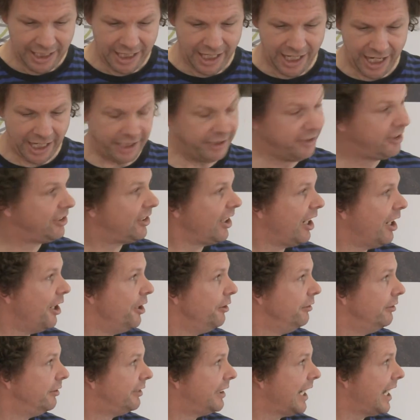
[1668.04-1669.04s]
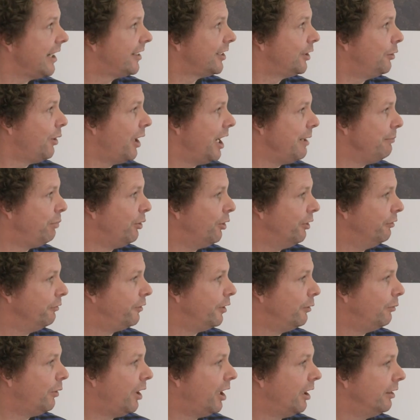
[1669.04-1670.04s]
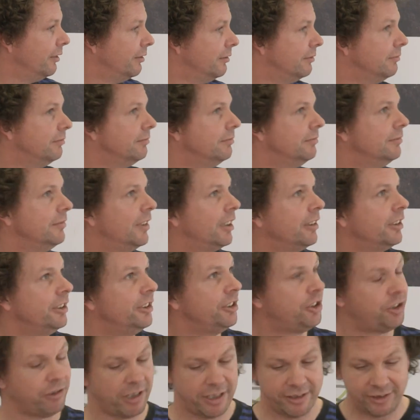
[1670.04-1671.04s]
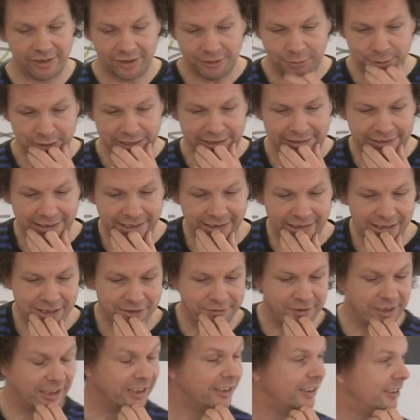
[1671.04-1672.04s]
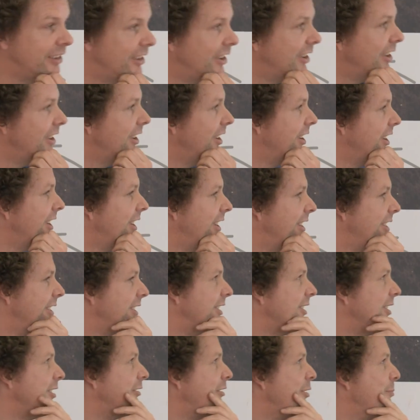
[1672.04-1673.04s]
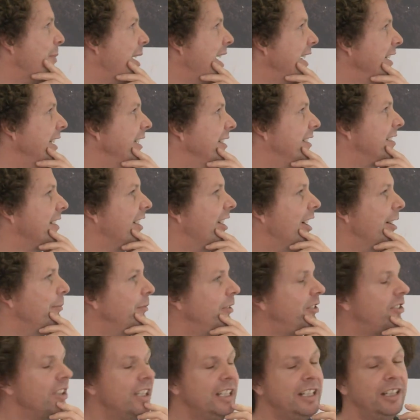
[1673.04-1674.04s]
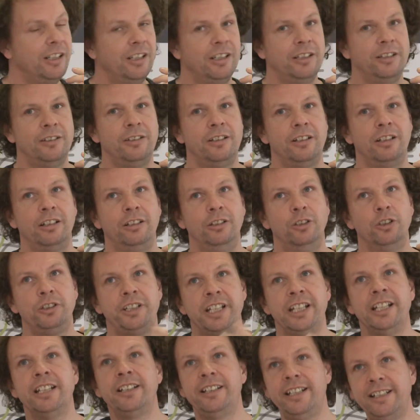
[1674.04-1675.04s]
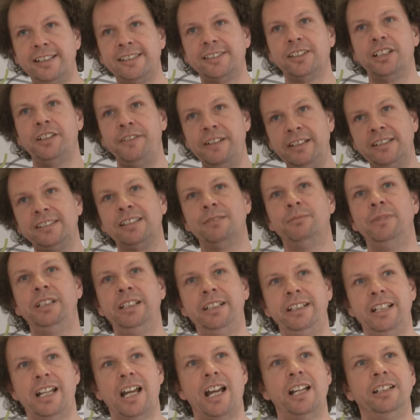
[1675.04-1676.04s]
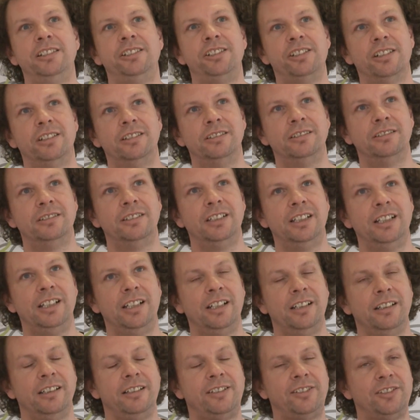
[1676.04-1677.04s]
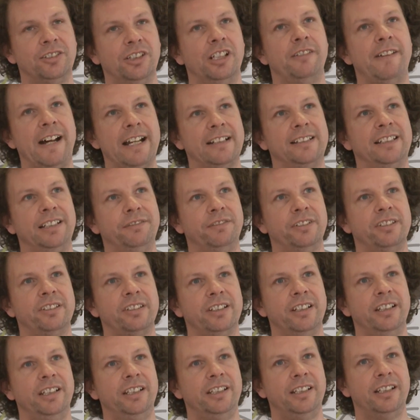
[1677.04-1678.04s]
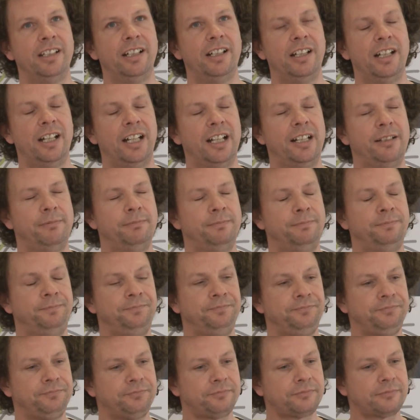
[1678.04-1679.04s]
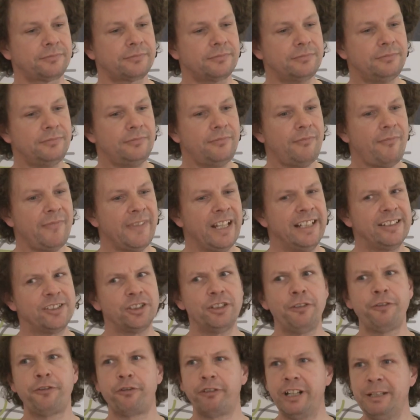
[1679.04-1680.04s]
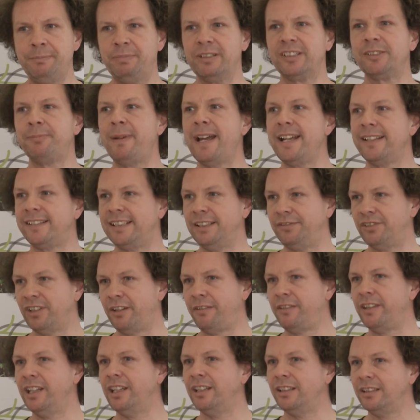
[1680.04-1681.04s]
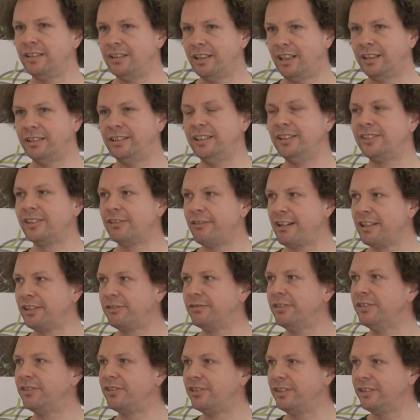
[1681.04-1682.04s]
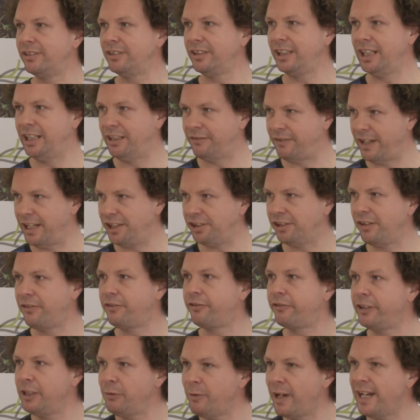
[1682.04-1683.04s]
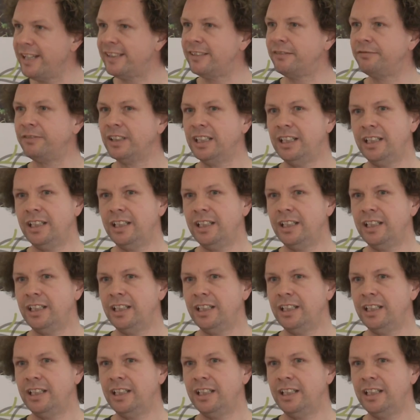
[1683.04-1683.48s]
And so that's quite important for what I'm going to try and squeeze in over the remaining time, is looking at this sort of intermediation, this sort of activity. There's sort of three perspectives, I think, on this grassroots innovation. There's three ways of